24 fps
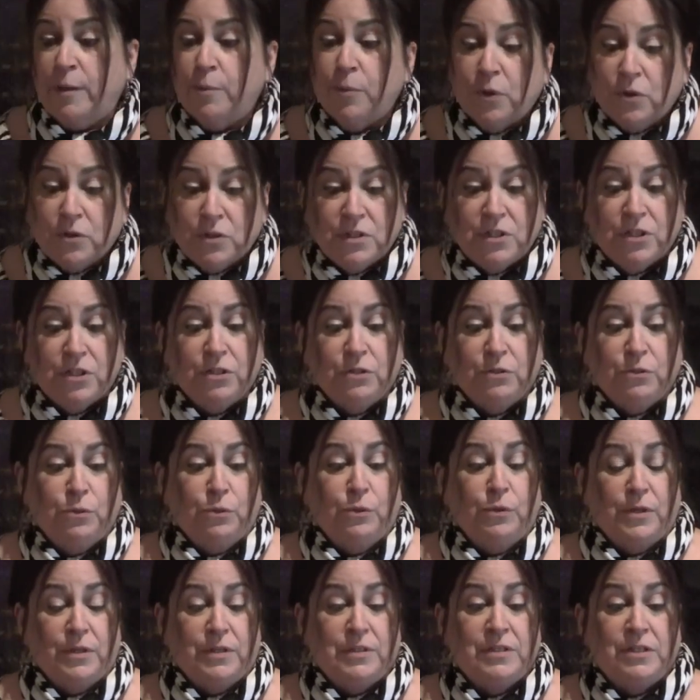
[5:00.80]
able
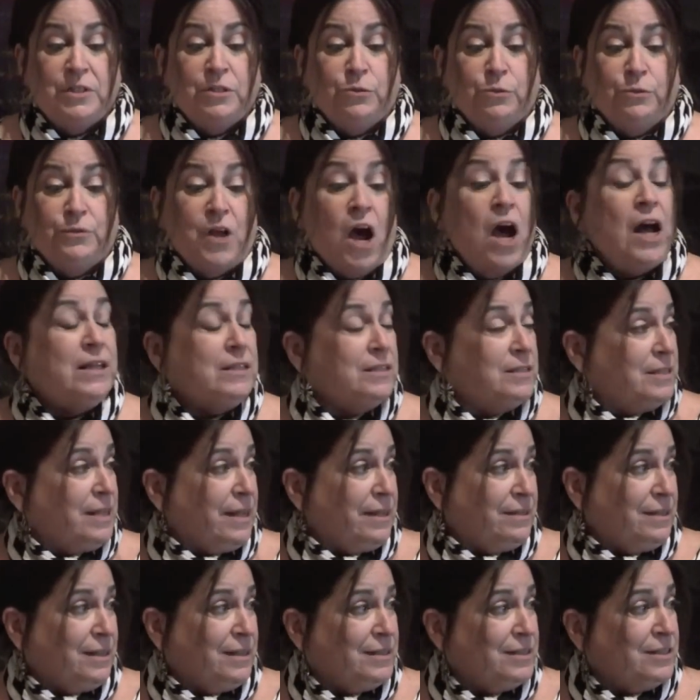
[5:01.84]
to not
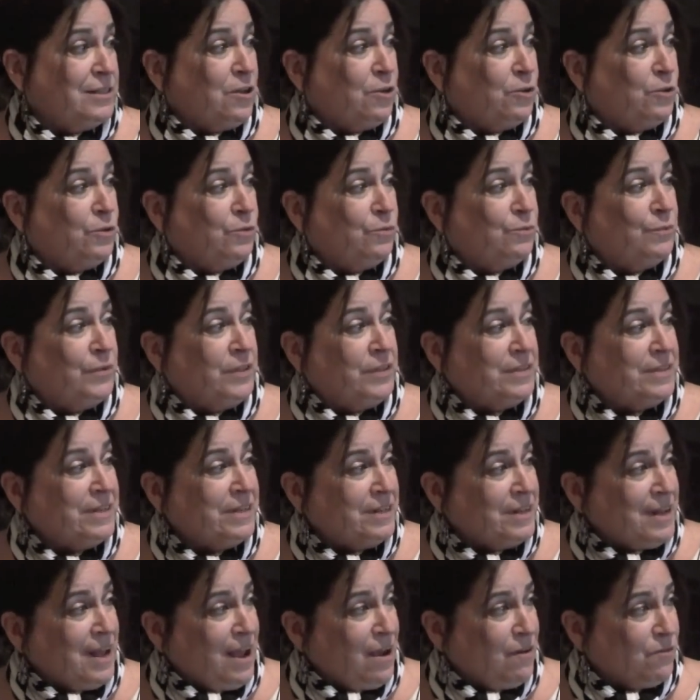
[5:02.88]
send it, so you
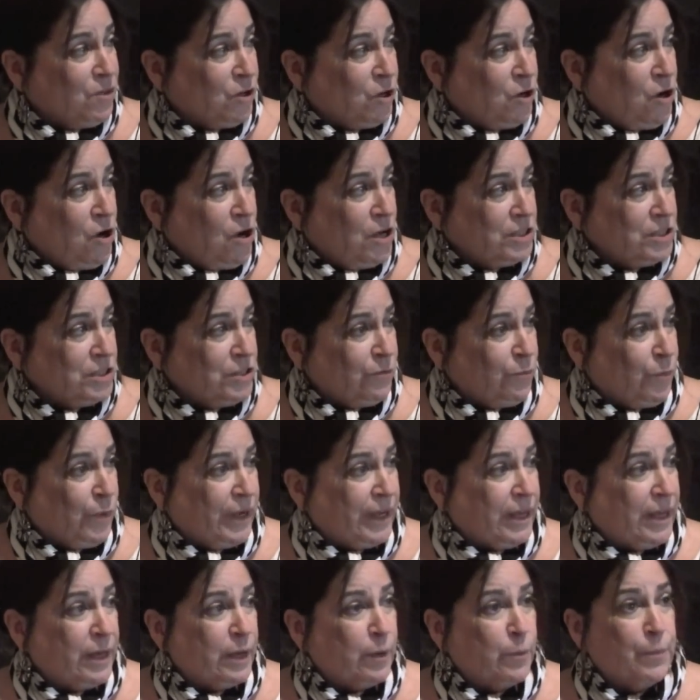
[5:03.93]
didn't have the cost of
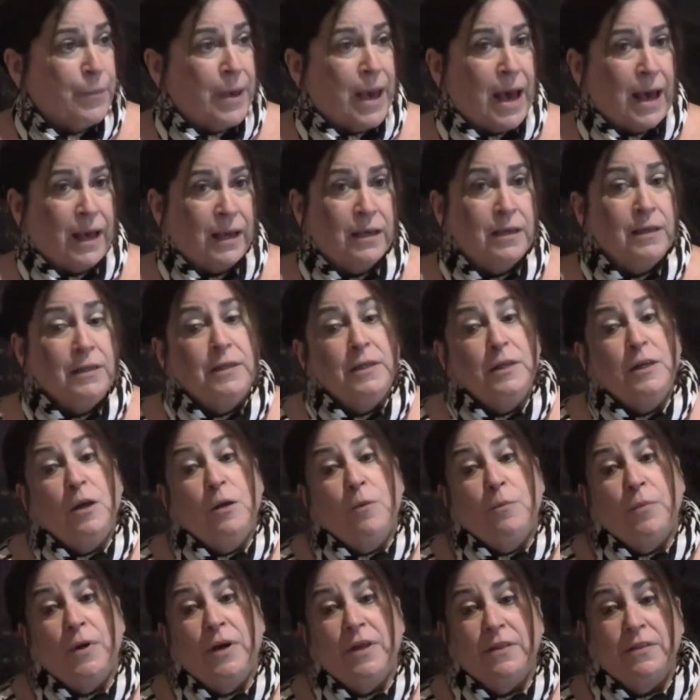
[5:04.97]
bringing it back,
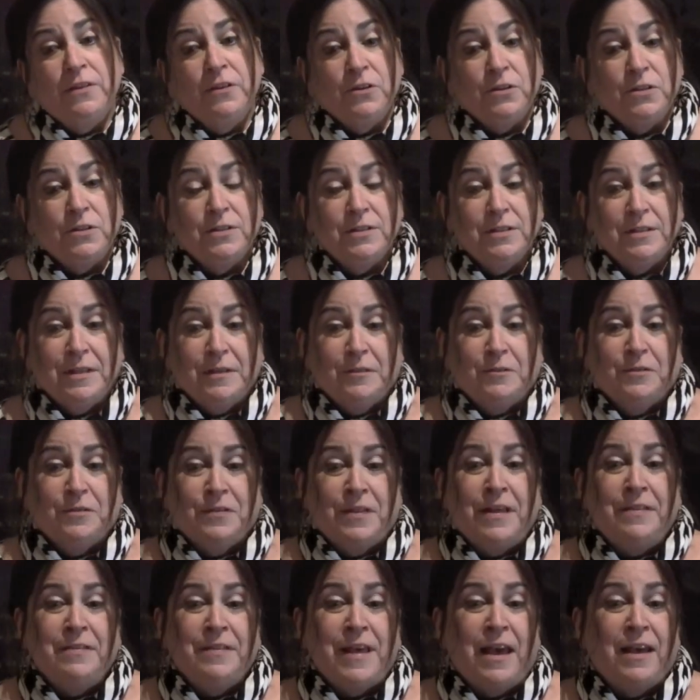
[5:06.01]
but
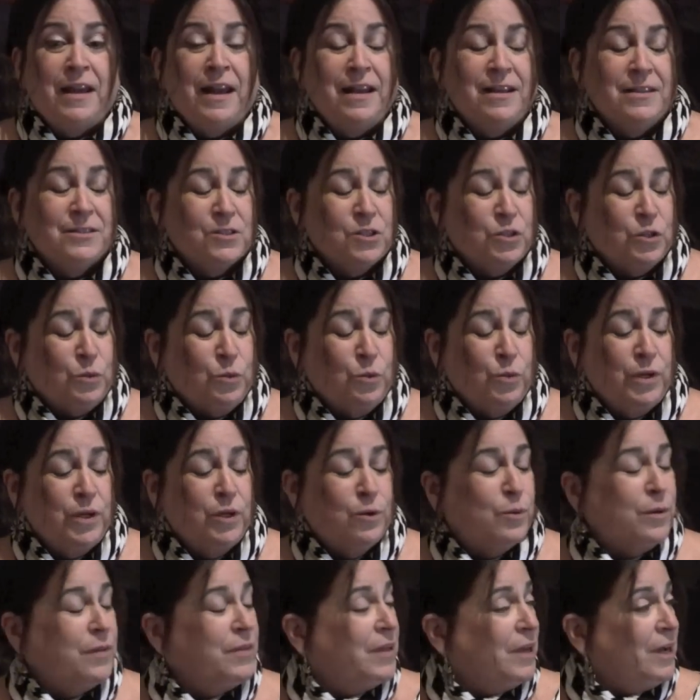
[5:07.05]
then that has
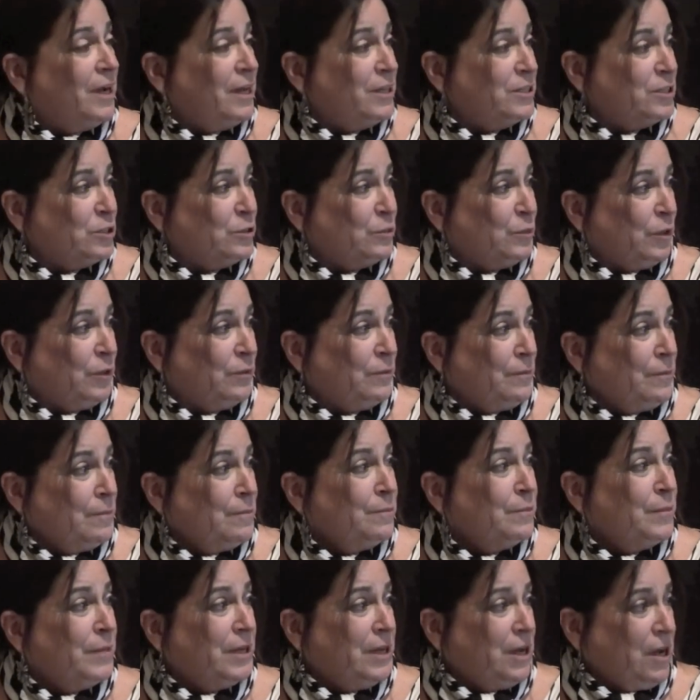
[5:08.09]
goodwill with the customer.
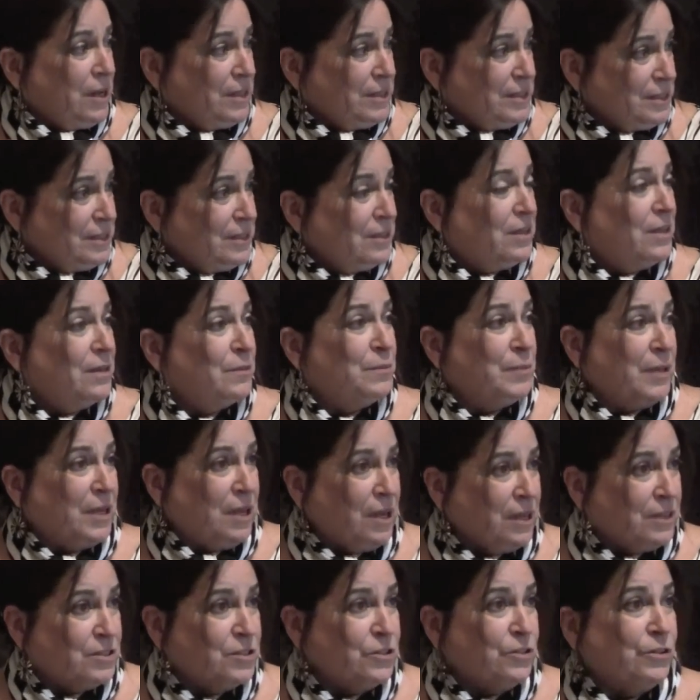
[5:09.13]
Sure.
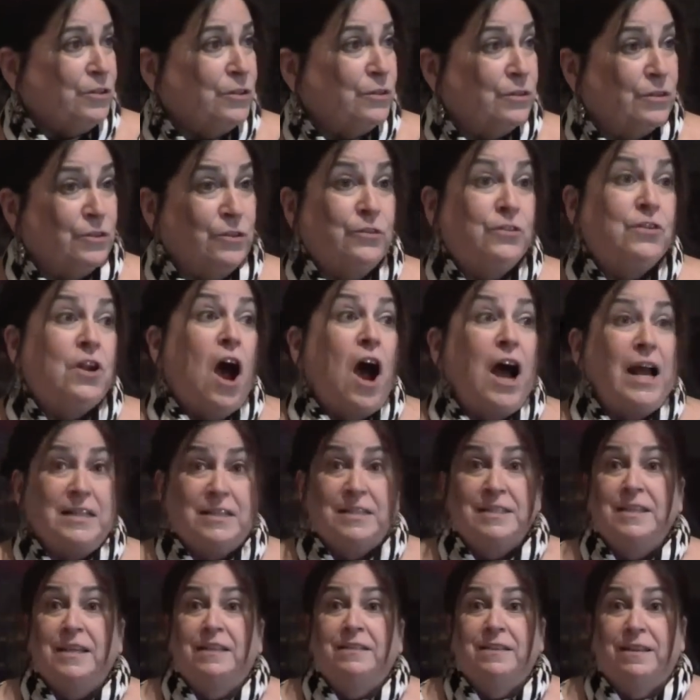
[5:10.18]
Because you're
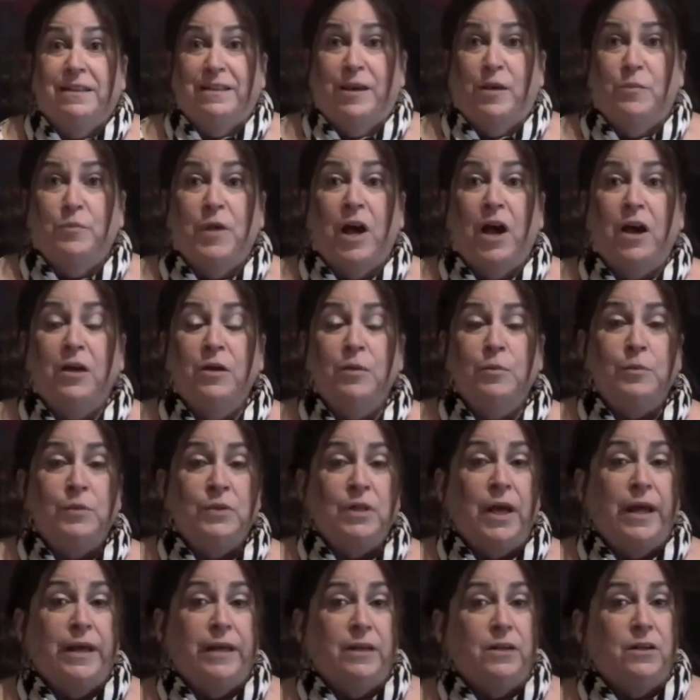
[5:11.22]
not sending them
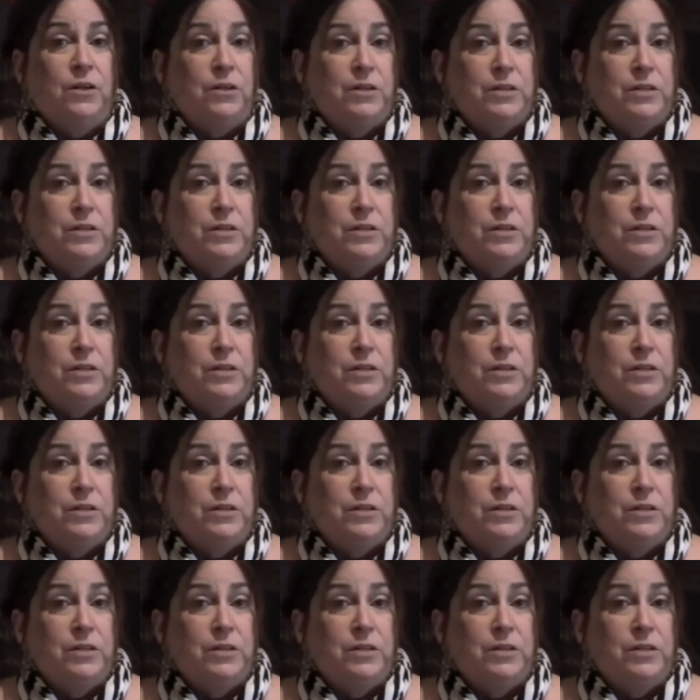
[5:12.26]
compliant